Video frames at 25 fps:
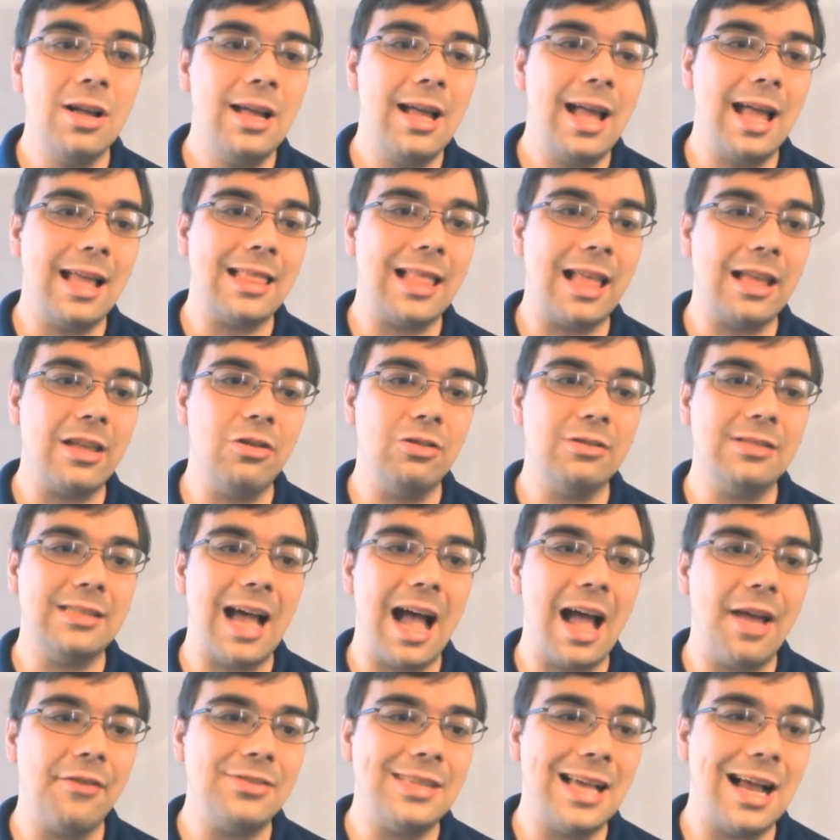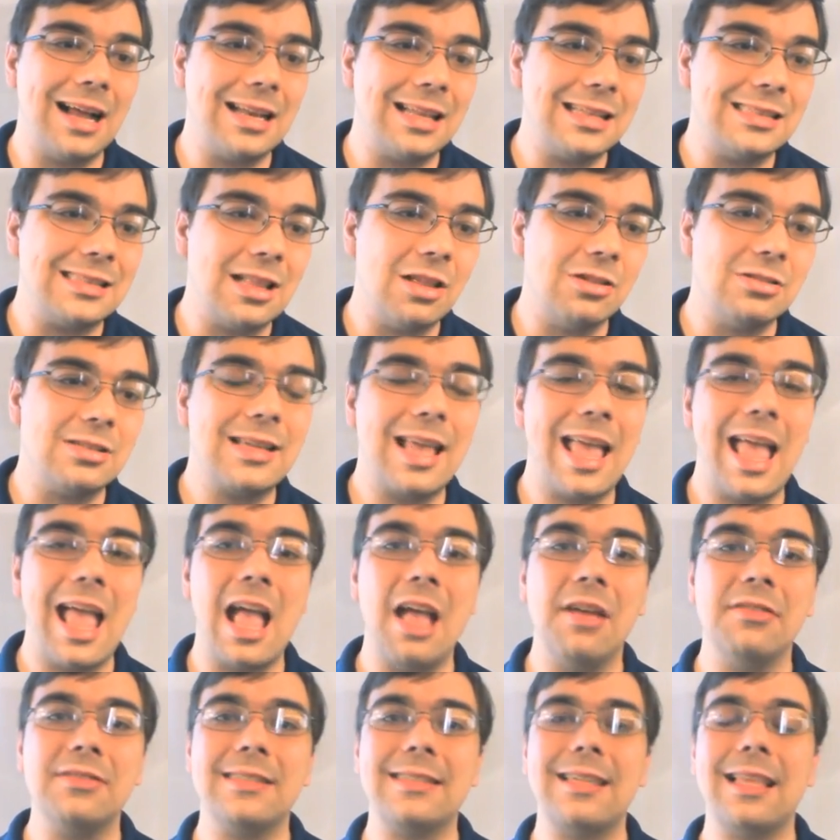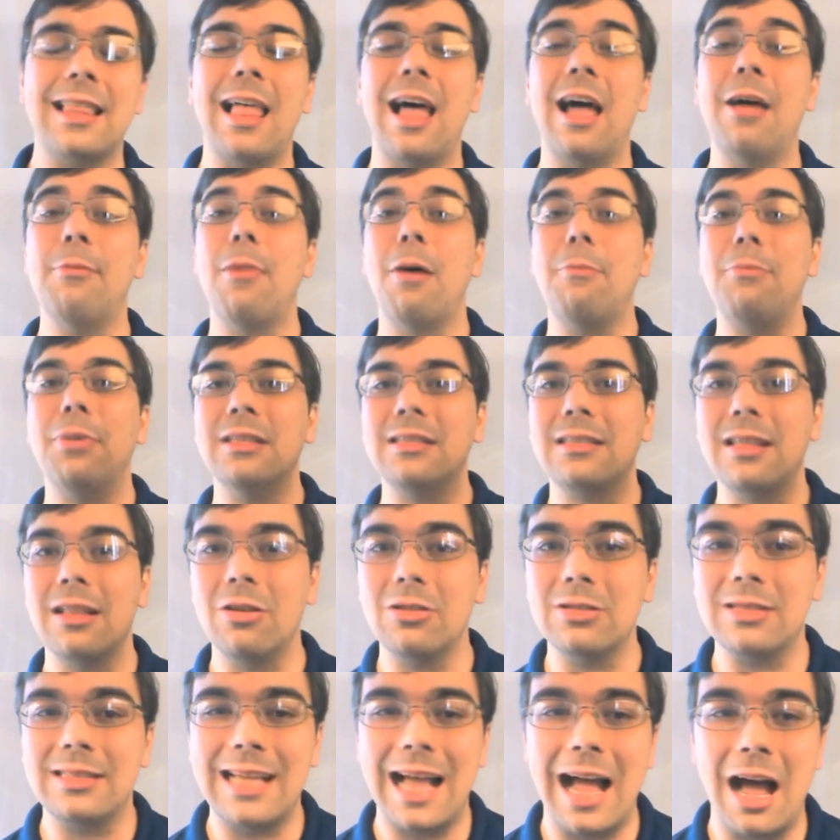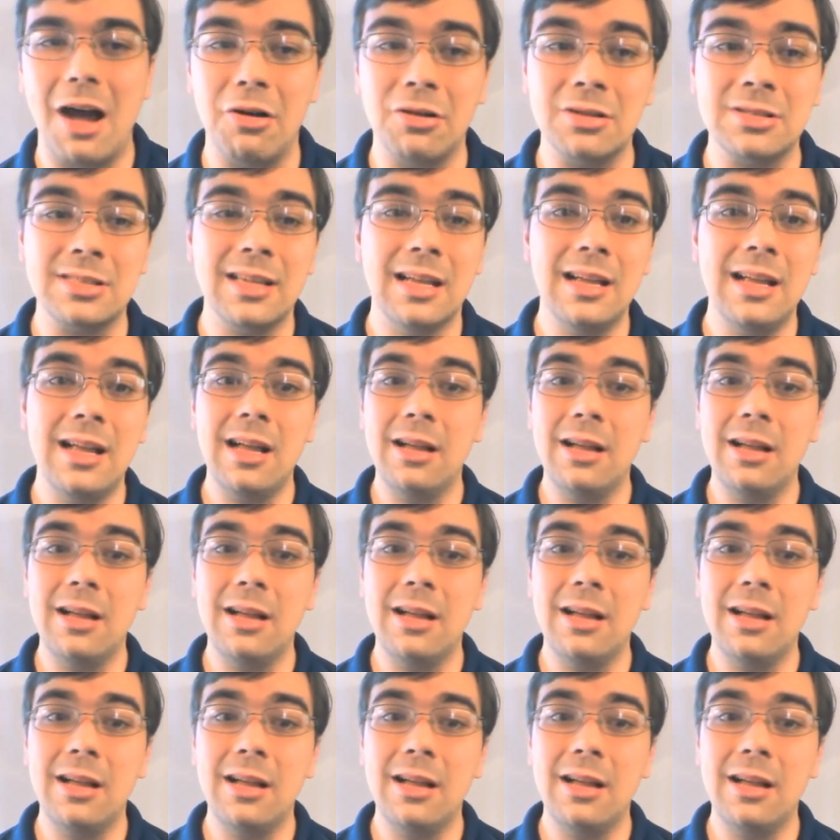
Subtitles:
and let you dive down into those caves, climb up into those towers.